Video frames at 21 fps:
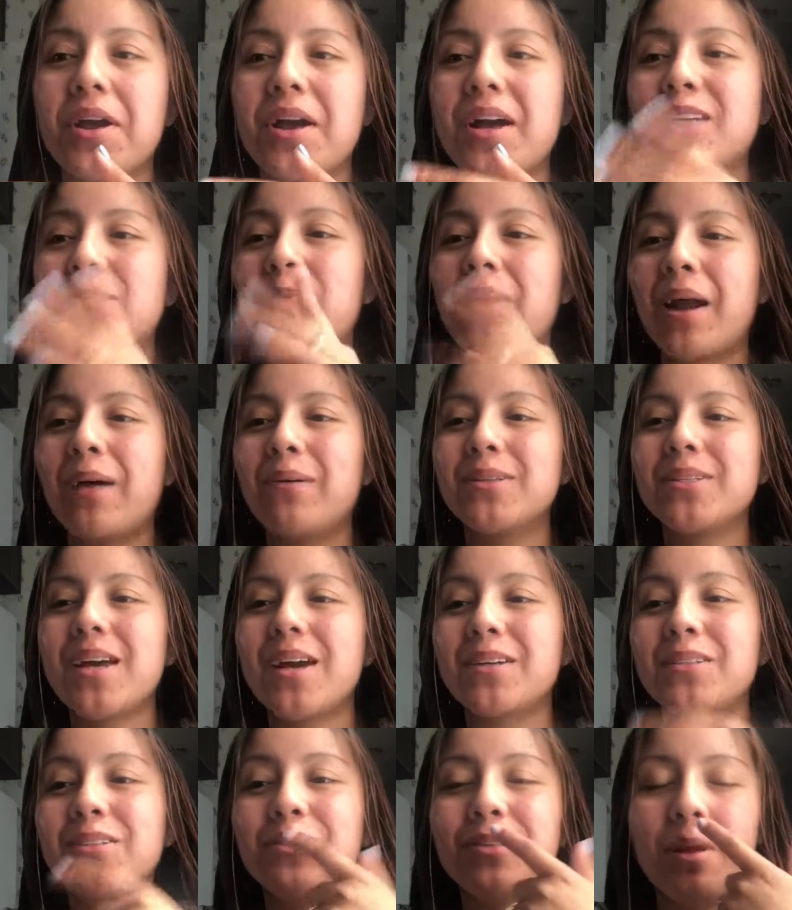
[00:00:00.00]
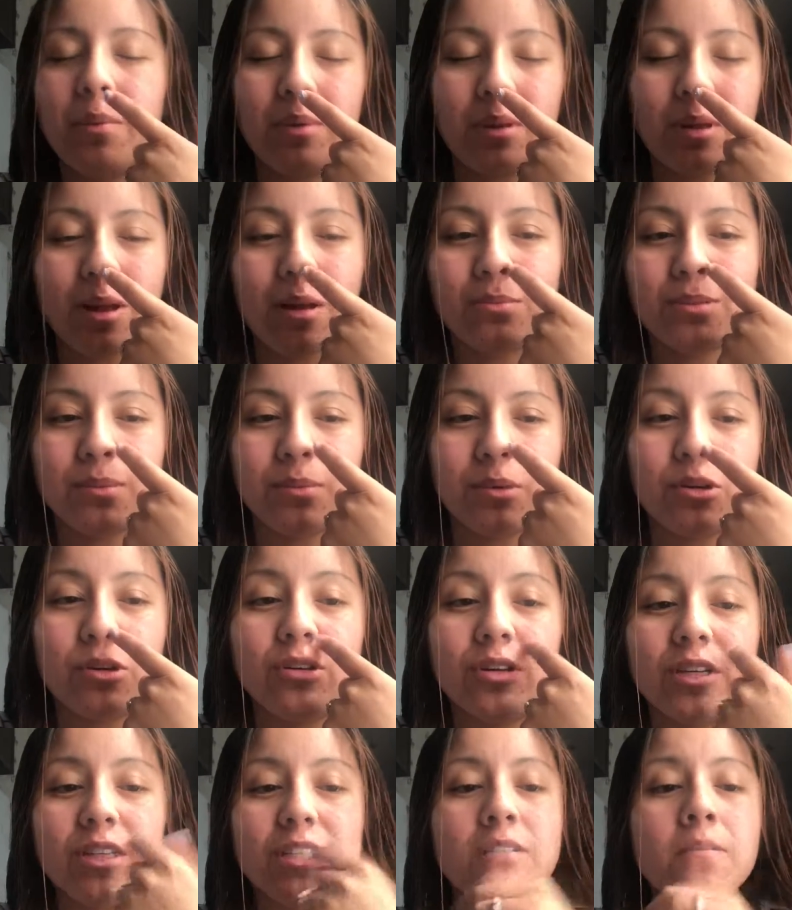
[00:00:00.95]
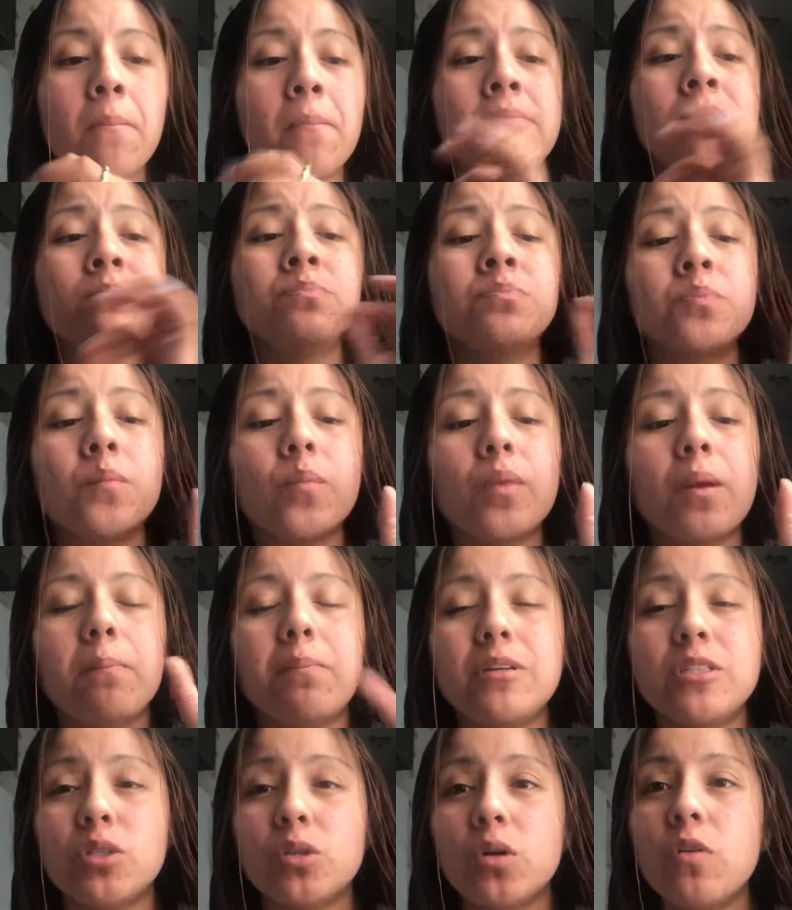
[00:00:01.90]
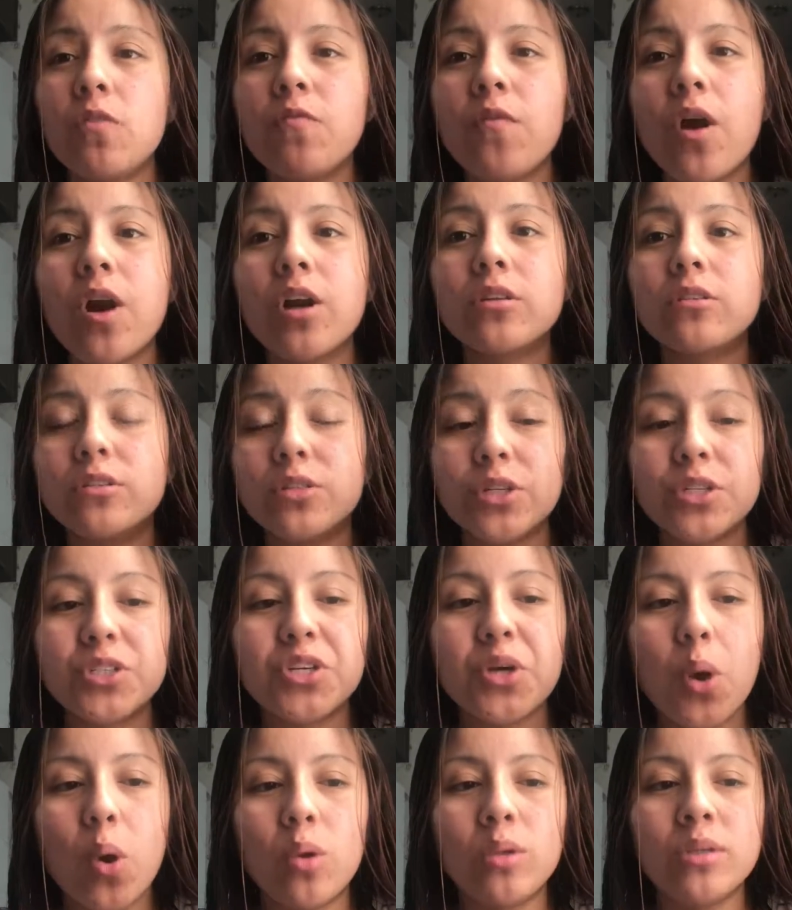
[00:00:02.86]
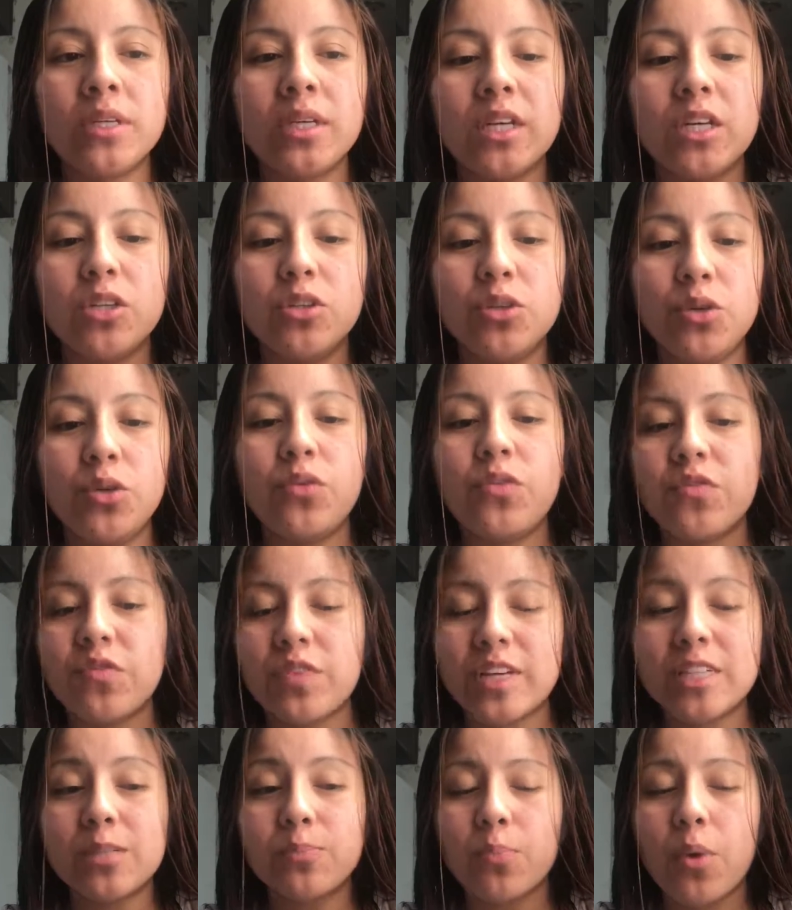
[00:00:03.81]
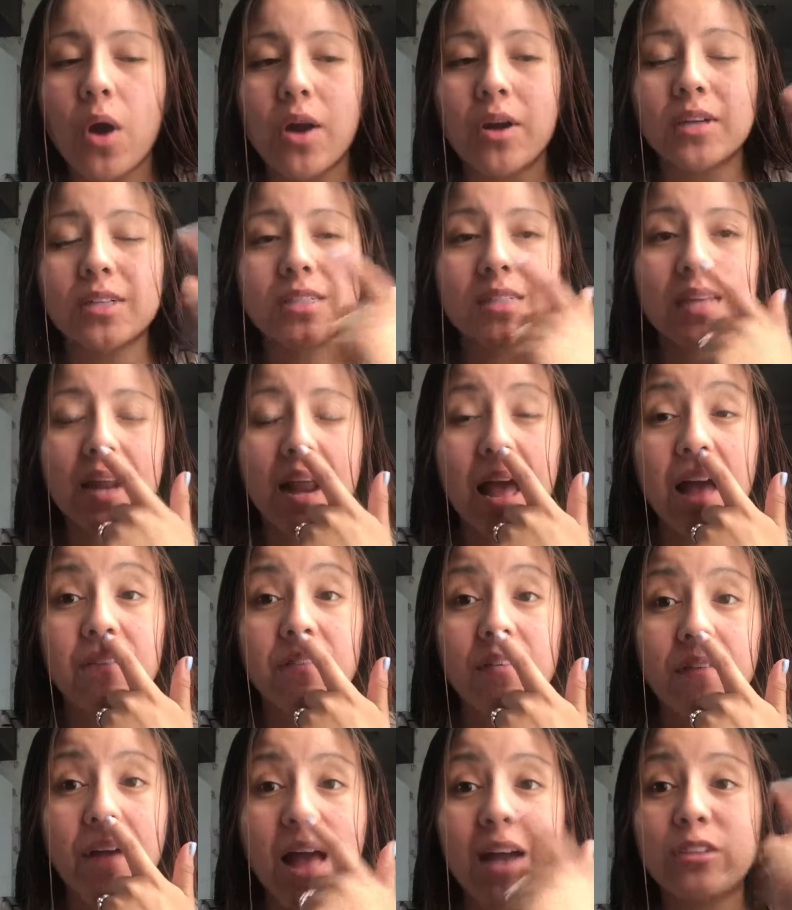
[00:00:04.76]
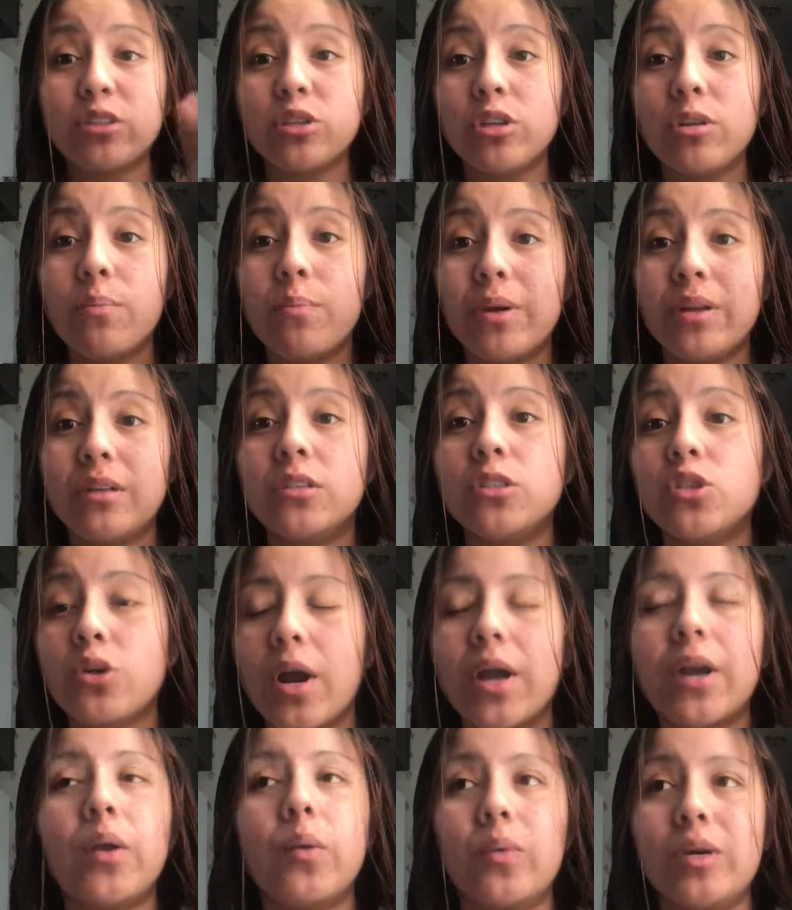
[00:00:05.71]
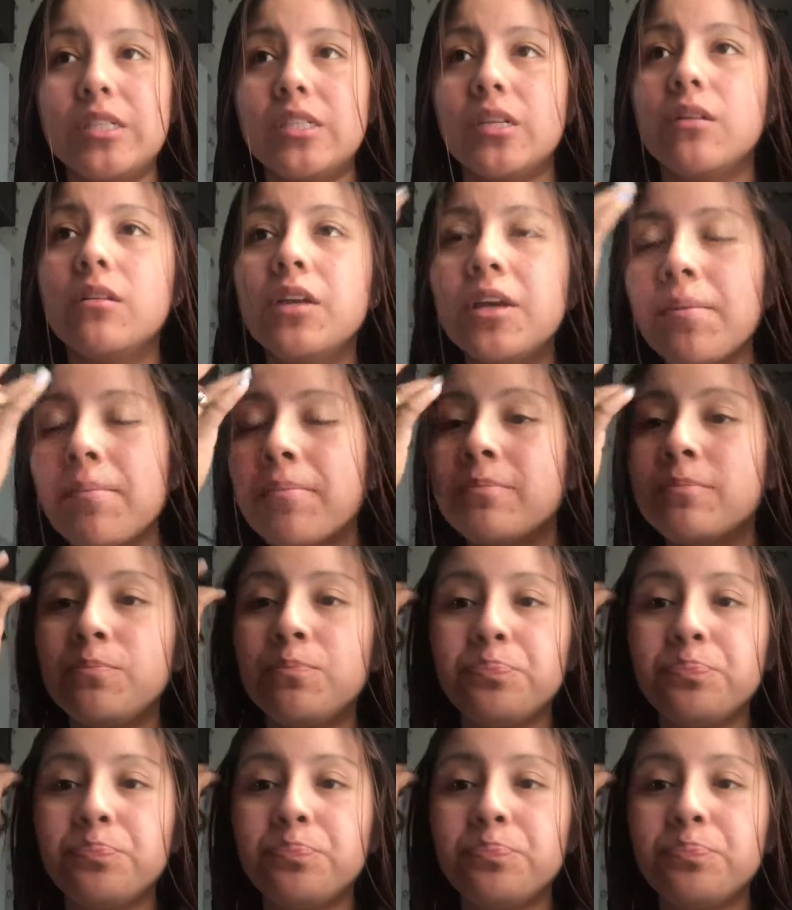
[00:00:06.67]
guys but i was actually nibbling on some cookies but so far, those are the only new face products that I've actually been trying recently.